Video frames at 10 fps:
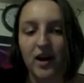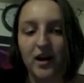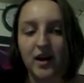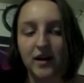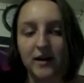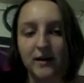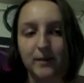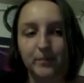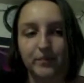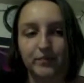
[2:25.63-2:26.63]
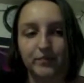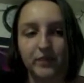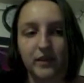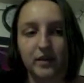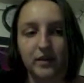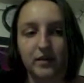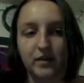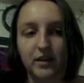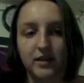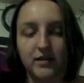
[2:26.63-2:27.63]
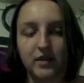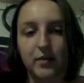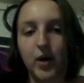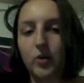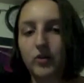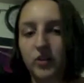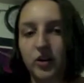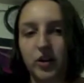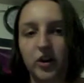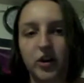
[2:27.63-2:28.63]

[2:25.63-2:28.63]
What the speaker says: um, this composer